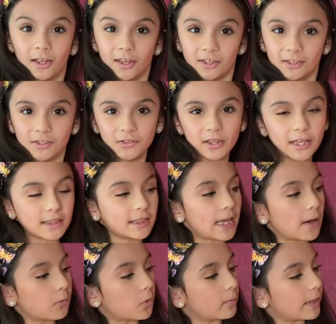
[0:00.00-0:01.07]
so that
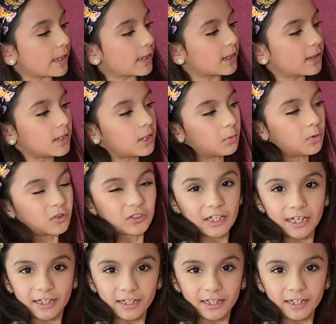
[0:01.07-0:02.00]
will make the double-sided.